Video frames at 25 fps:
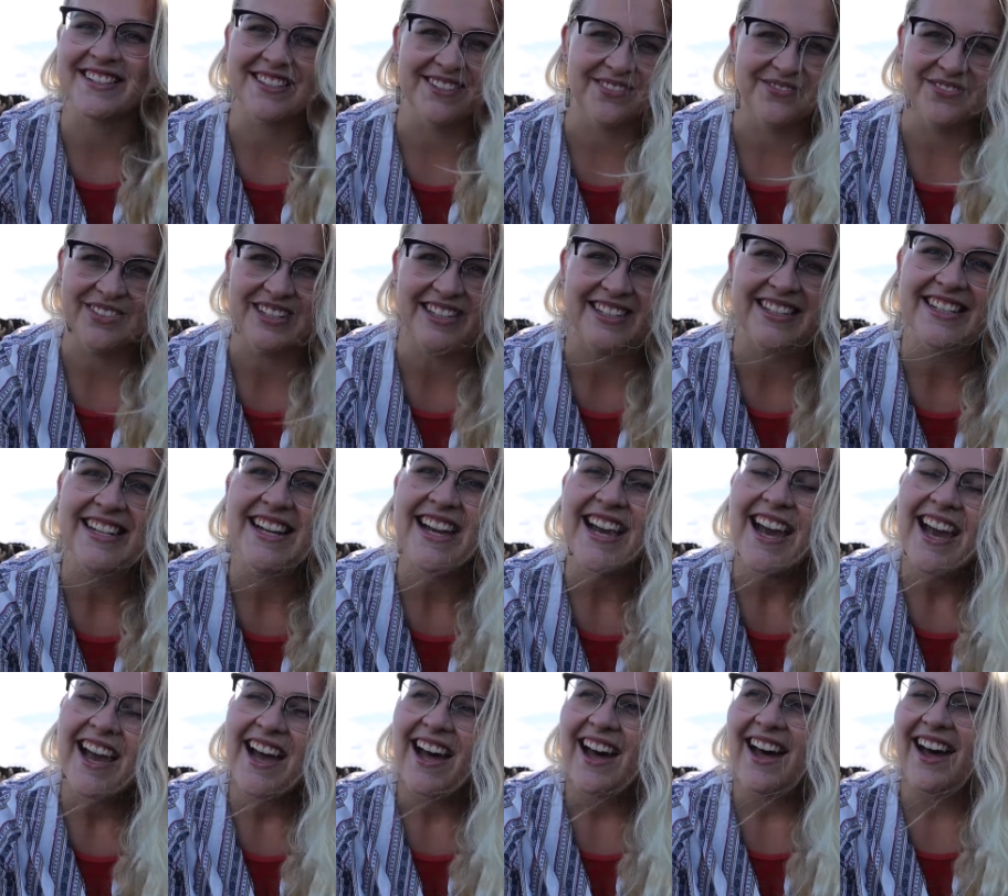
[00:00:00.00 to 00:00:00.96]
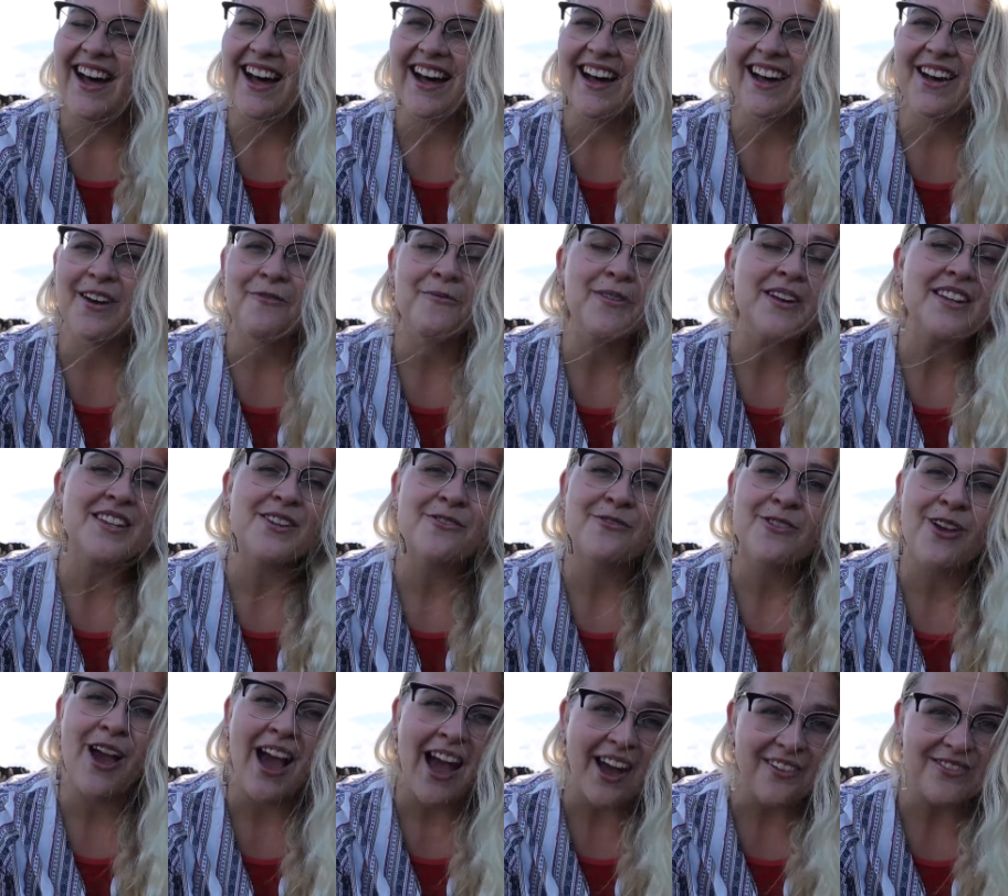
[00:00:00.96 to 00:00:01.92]
to me. Uh, but if
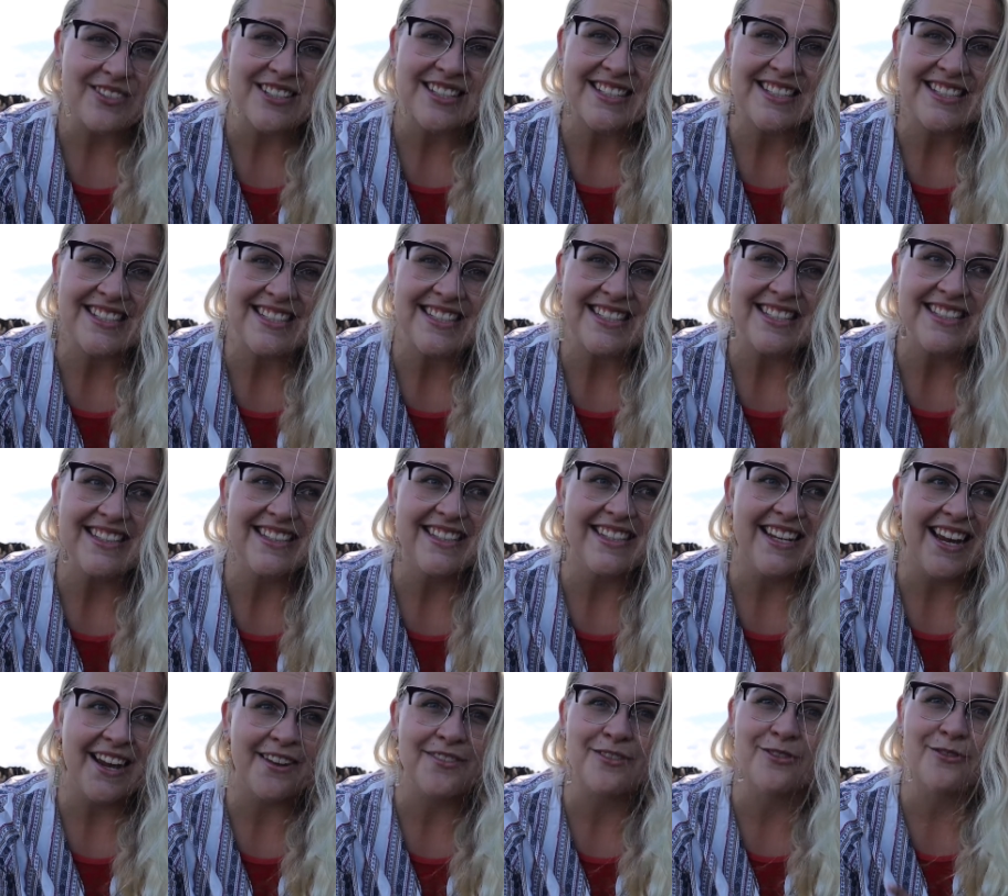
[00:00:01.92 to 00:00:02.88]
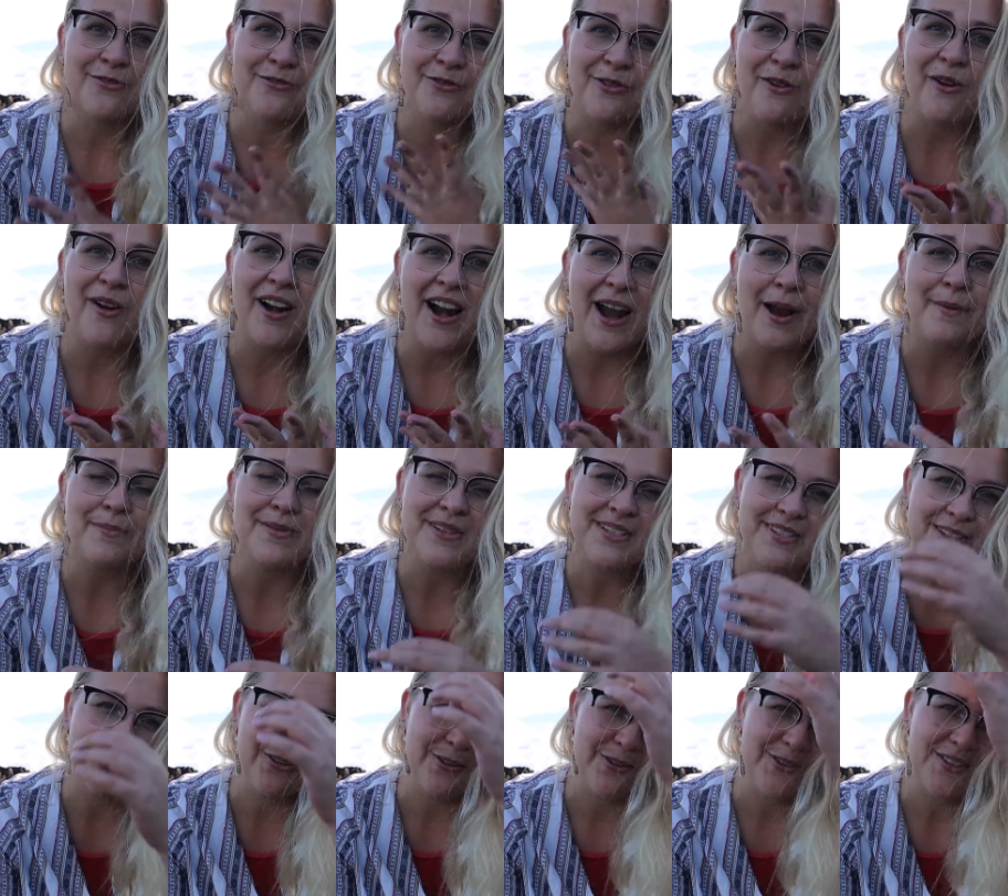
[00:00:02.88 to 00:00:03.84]
you haven't seen the other four
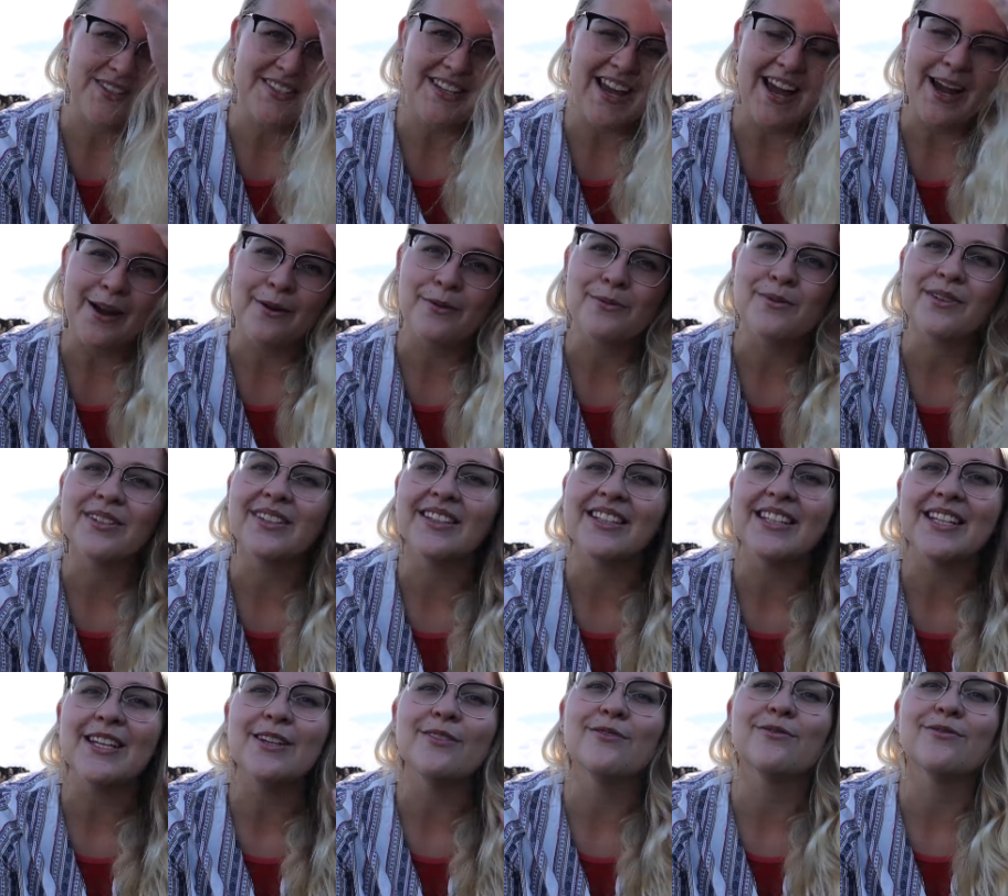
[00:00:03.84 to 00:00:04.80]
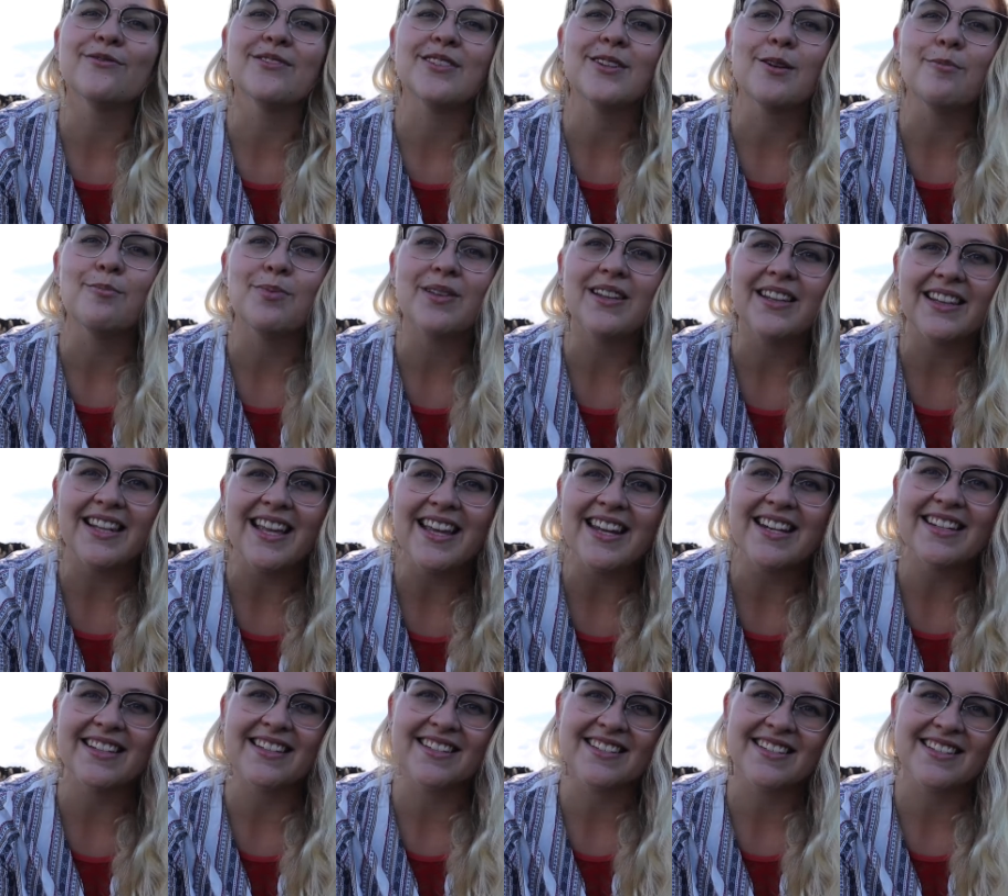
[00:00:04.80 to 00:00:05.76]
episodes, I will leave the
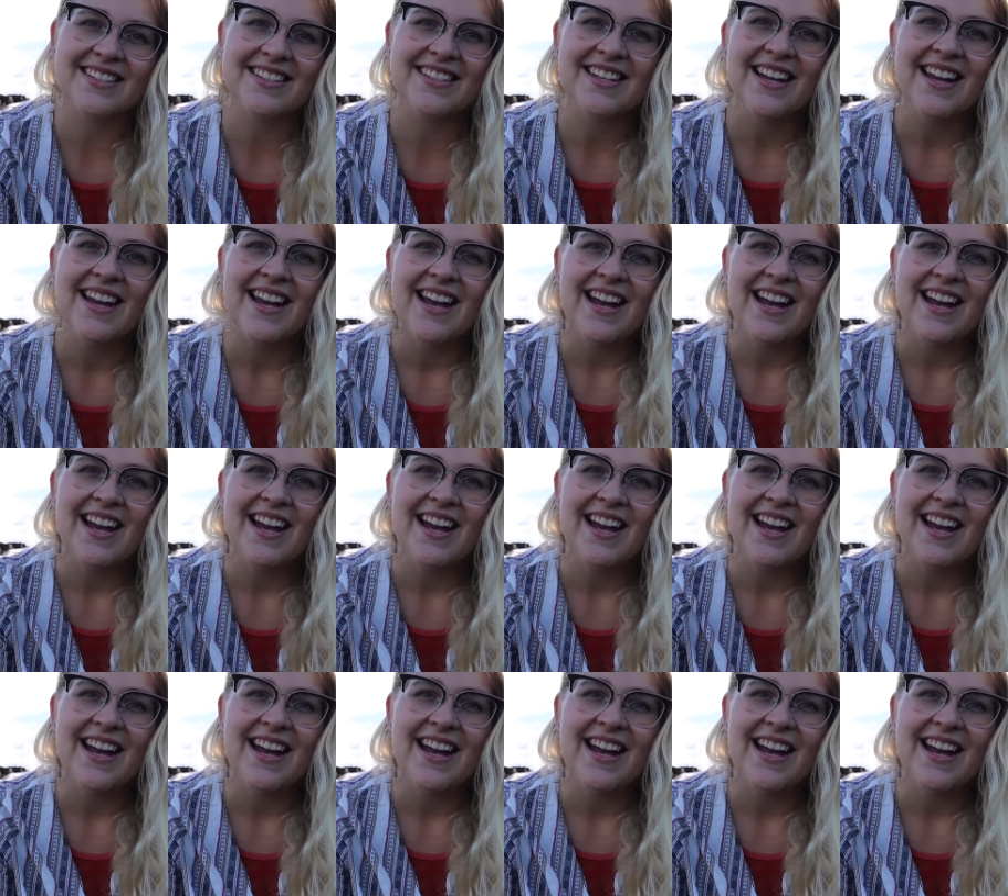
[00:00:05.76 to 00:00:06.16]
playlist